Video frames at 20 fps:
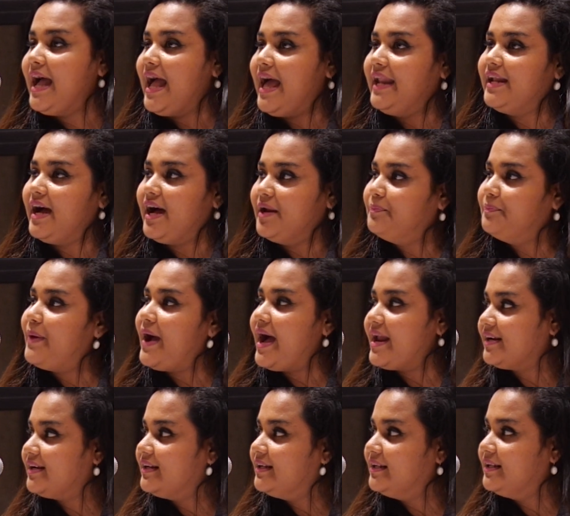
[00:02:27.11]
an
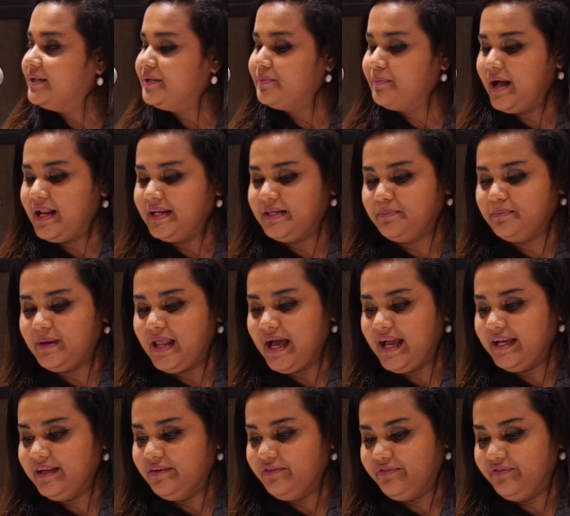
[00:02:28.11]
unparalleled
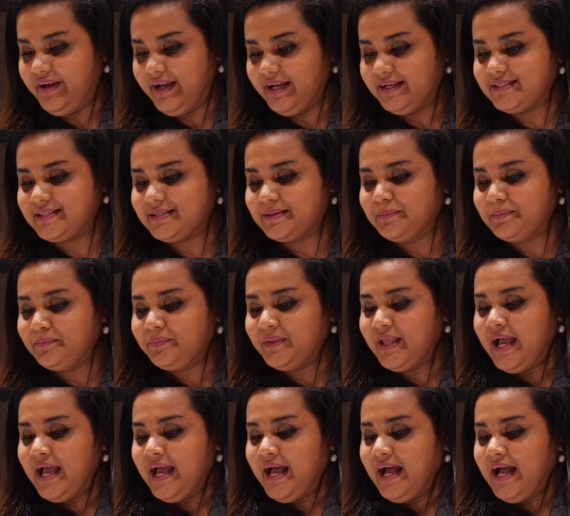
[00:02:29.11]
multiplier effect.
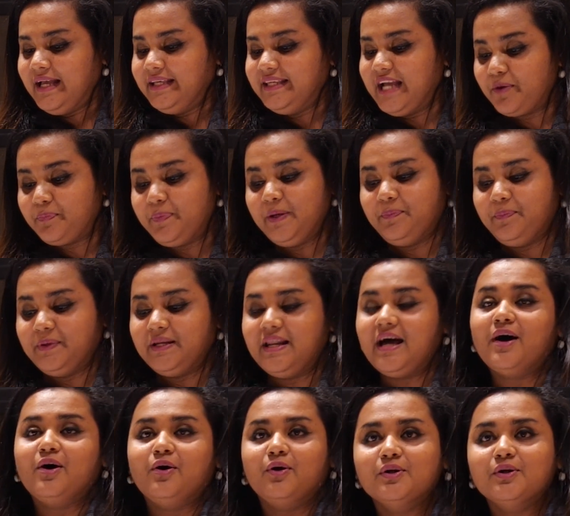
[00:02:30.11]
Young people
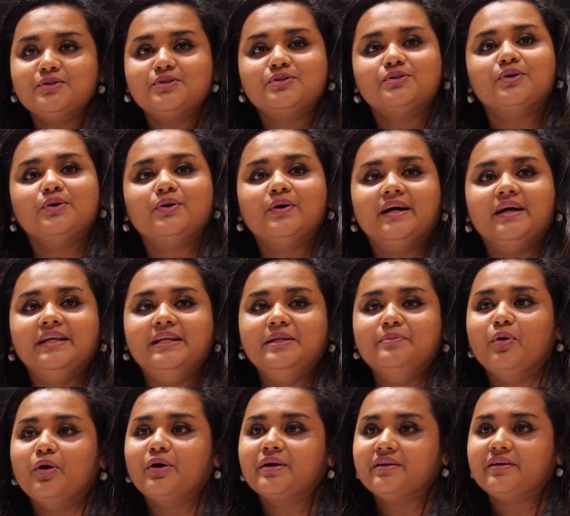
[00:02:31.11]
are also a
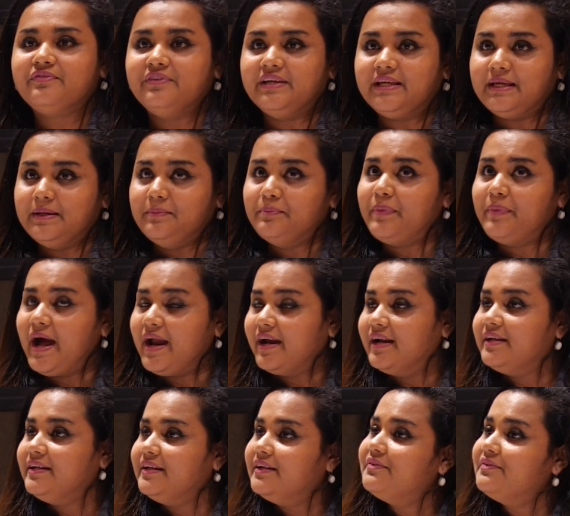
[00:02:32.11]
demographic
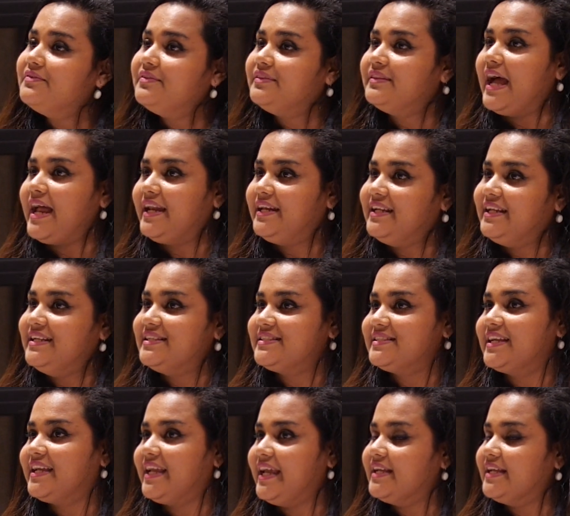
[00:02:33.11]
imperative. That is
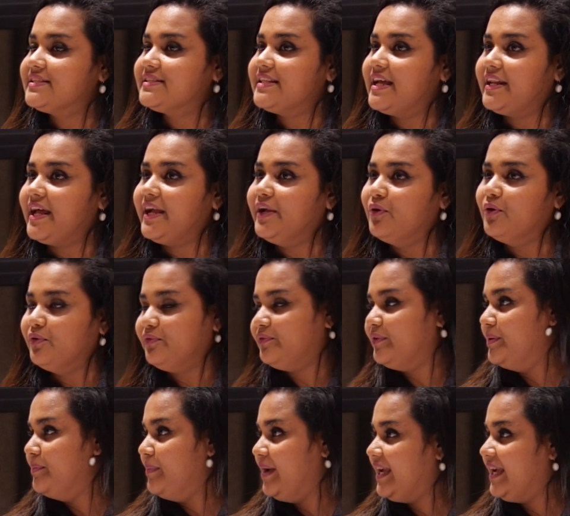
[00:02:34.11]
the case that I
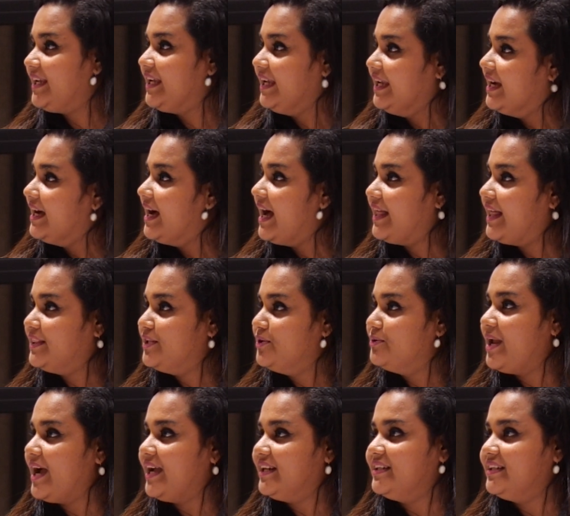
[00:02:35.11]
often make here at the
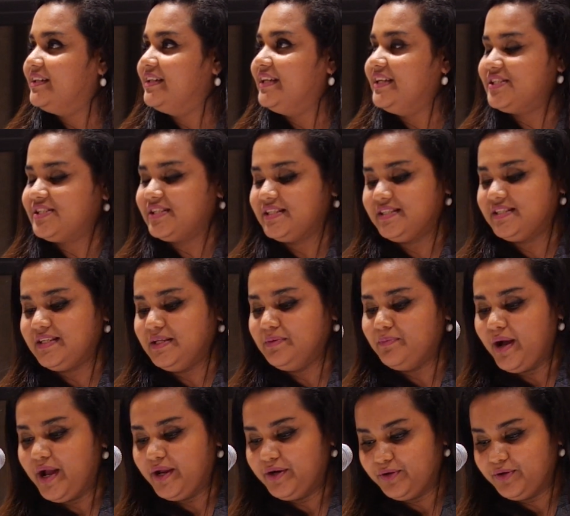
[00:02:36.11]
United Nations in
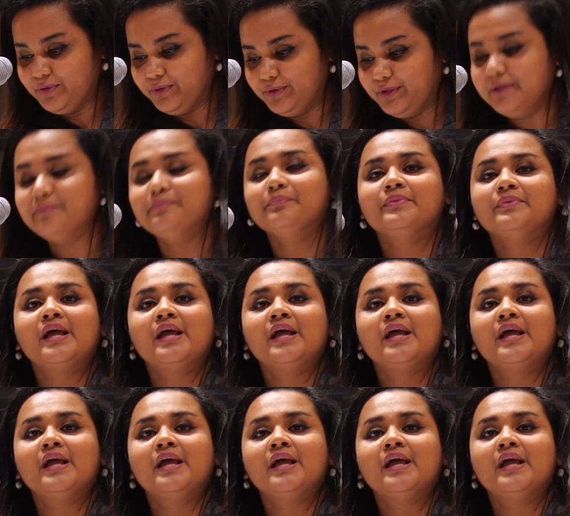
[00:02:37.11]
my role.